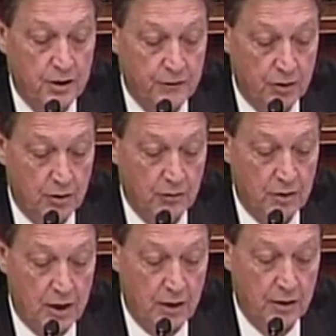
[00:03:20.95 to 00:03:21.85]
their
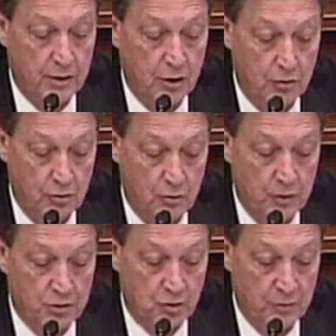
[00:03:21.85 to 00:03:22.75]

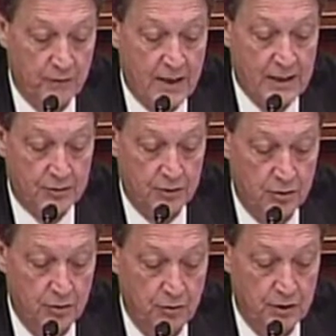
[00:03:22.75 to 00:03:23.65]
ongoing supervisory
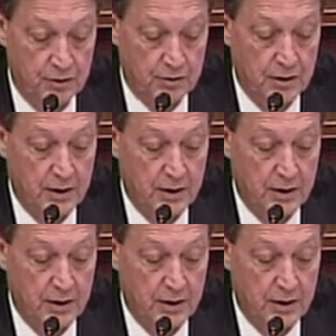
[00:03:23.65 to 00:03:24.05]
duties.